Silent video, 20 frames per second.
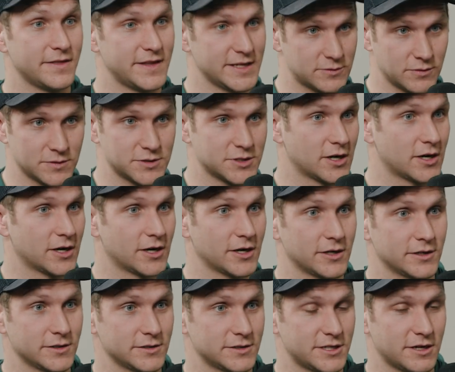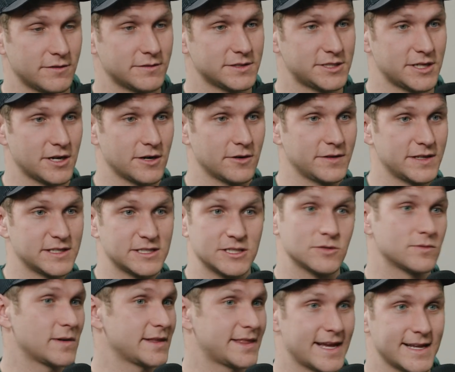This was our so-and-so. This
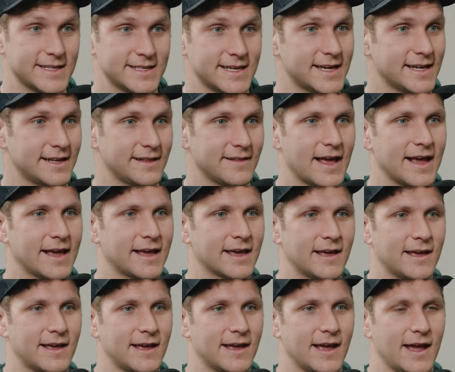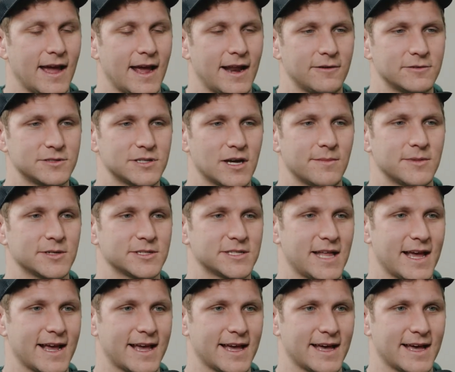is what they did. Like, and it was almost like